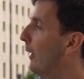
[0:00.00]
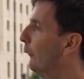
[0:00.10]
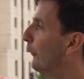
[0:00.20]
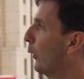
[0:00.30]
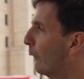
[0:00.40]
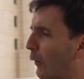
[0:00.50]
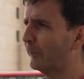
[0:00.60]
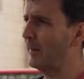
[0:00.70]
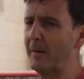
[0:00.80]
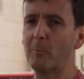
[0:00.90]
So I've got to
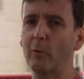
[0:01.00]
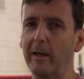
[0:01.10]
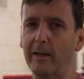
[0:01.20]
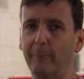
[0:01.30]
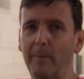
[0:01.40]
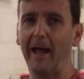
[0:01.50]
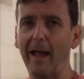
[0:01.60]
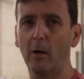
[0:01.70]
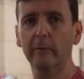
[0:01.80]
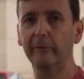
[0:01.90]
be a bit more careful about
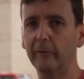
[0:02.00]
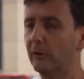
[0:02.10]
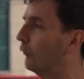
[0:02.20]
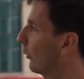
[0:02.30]
how this is going to